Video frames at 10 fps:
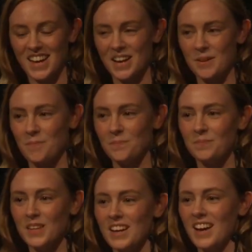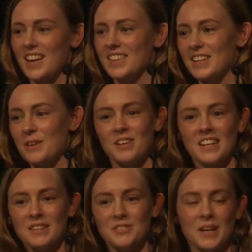I think I've
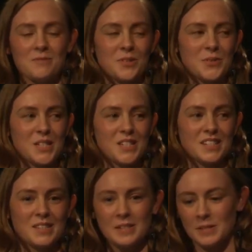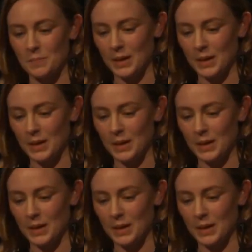run out of time for questions,